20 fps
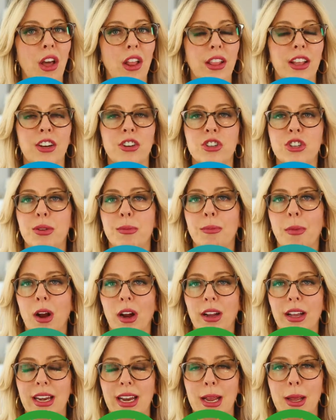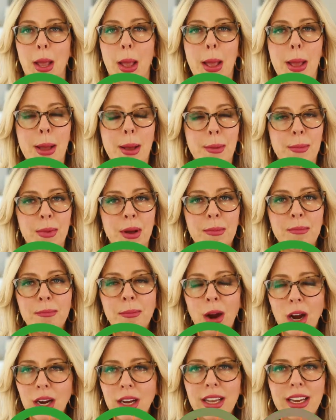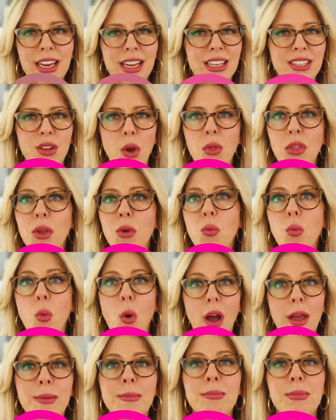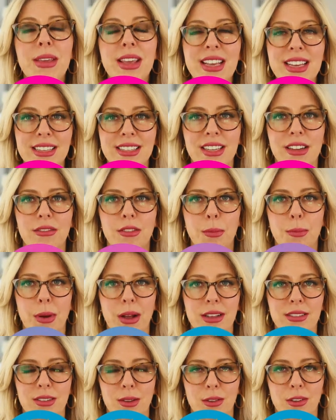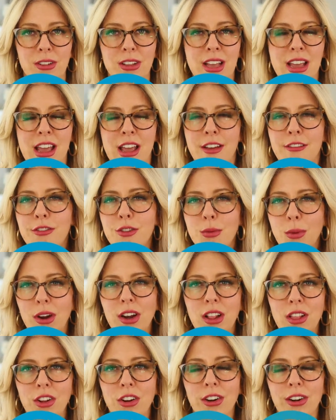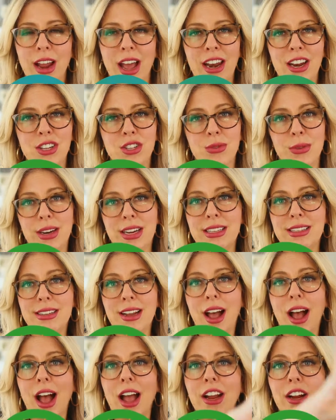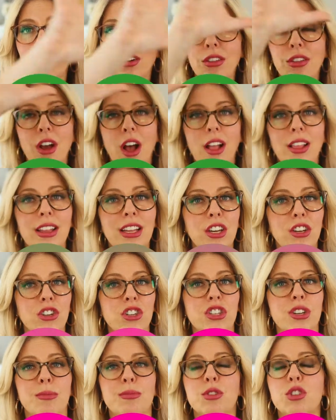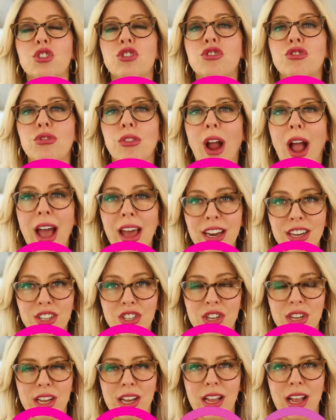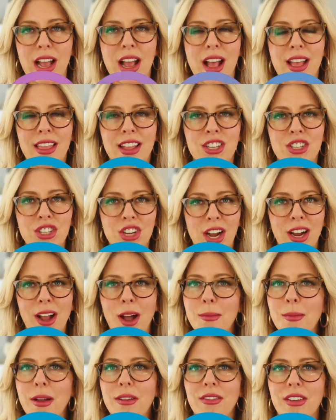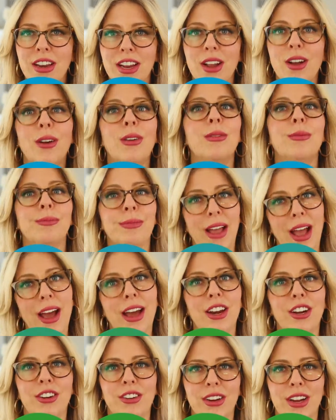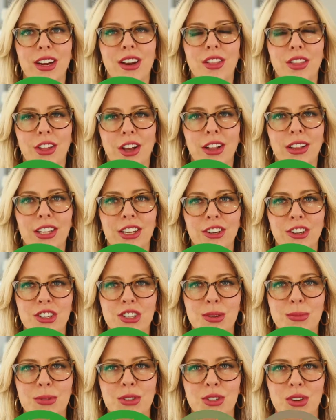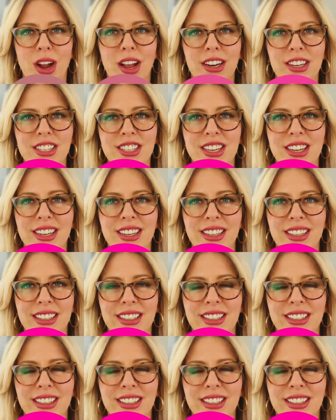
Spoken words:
thought leadership marketing, but marketing is only one piece of the puzzle. If you want to learn how to do an entire thought leadership strategy, then check out my video, How to Create a Thought Leadership Strategy.